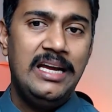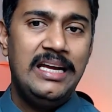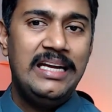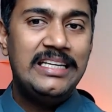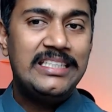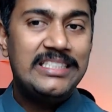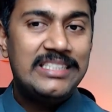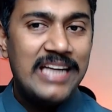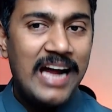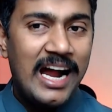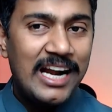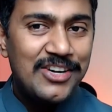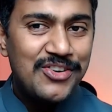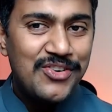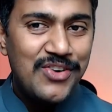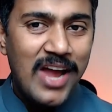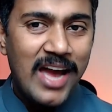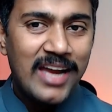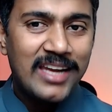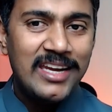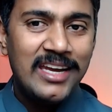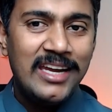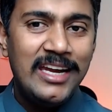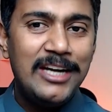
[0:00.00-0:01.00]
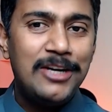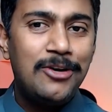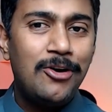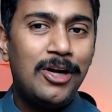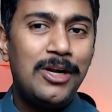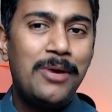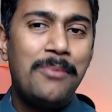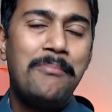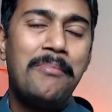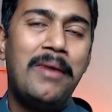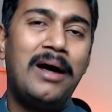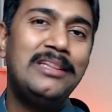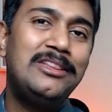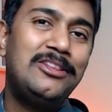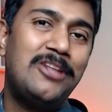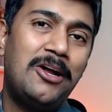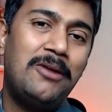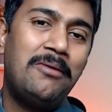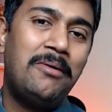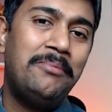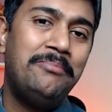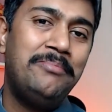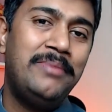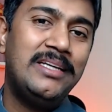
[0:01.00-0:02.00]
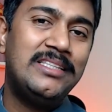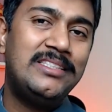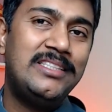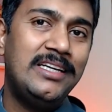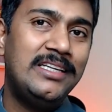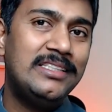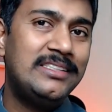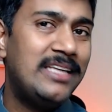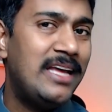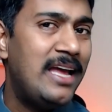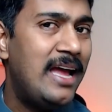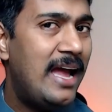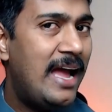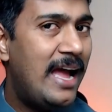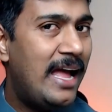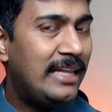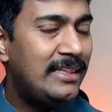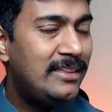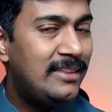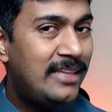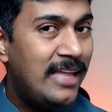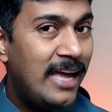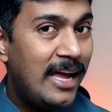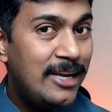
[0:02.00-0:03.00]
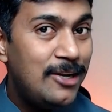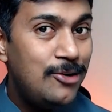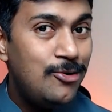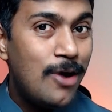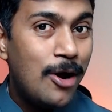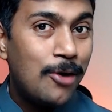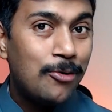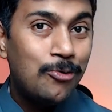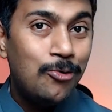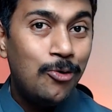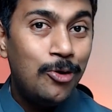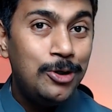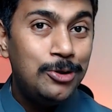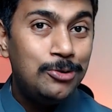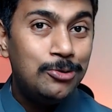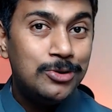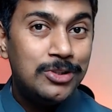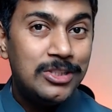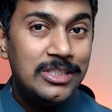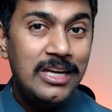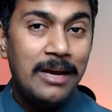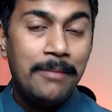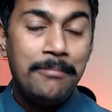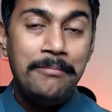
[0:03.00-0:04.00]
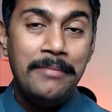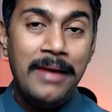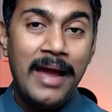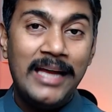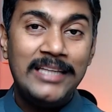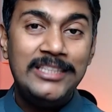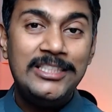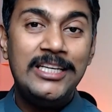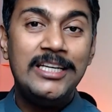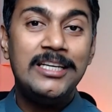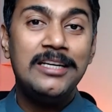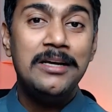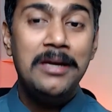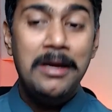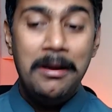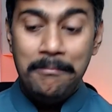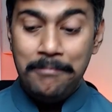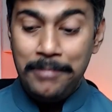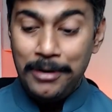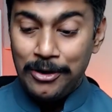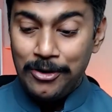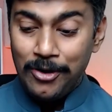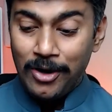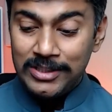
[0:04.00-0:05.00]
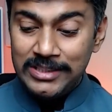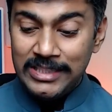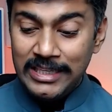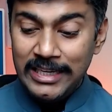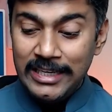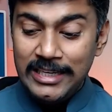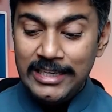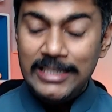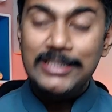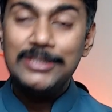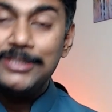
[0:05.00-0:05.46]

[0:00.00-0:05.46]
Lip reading: Start tracking it on a month-on-month basis, and then you are going to see a magic, because it is